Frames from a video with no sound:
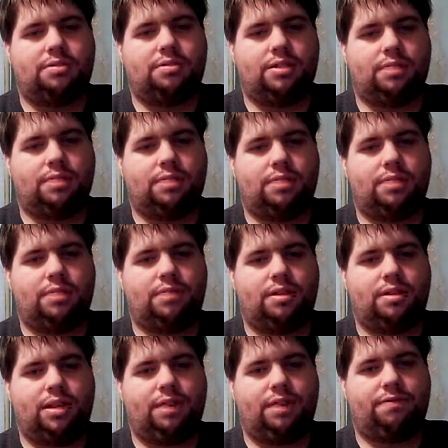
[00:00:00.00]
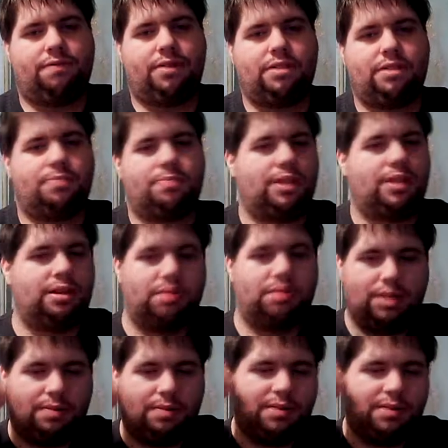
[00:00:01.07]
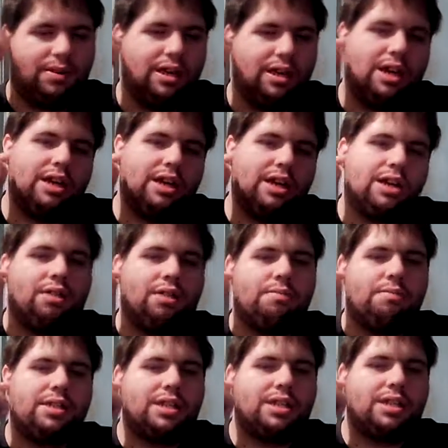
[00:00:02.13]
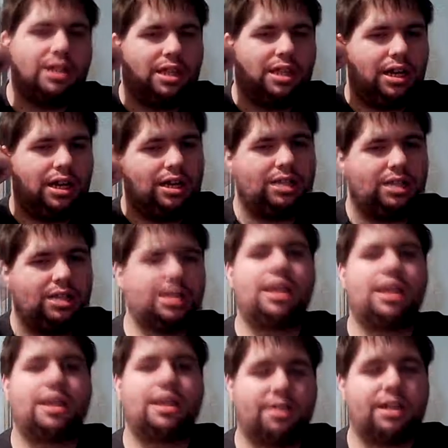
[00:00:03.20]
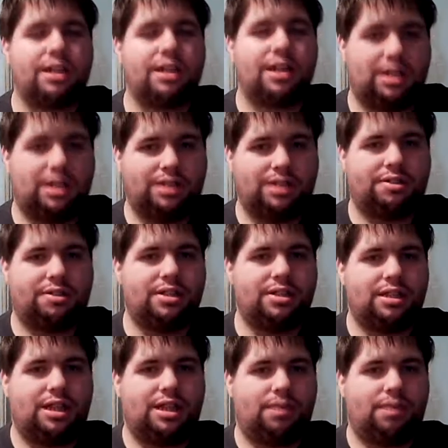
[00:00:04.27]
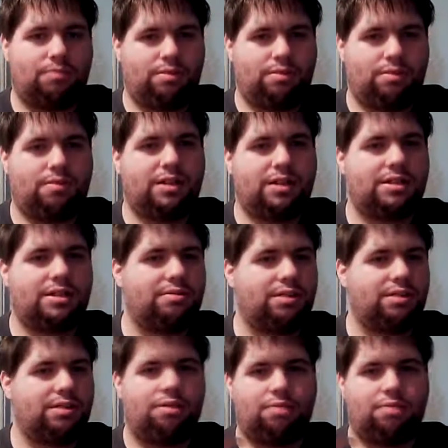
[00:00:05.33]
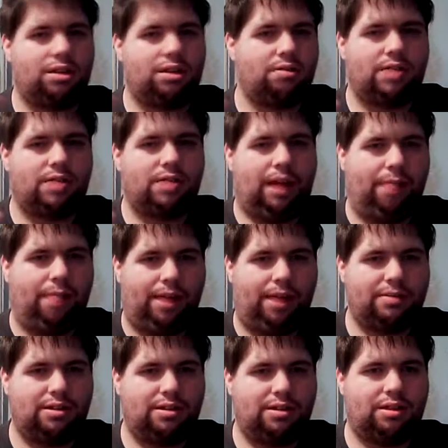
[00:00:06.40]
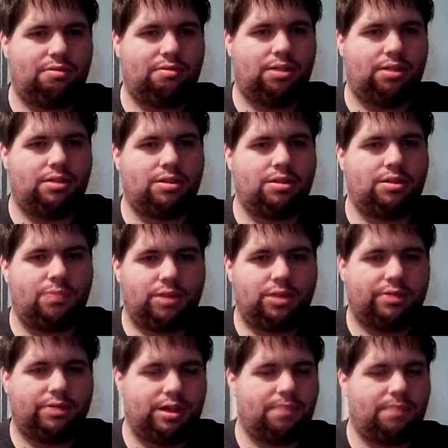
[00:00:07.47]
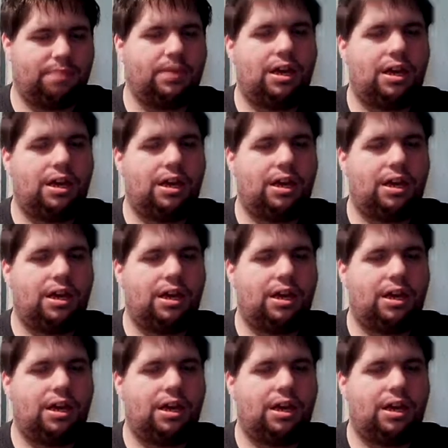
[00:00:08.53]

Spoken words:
So sometimes it'll like freeze, but then it'll keep going. You don't miss anything, and it's not like you're gonna get killed in the time because there's literally no time lapse. It literally just picks right up.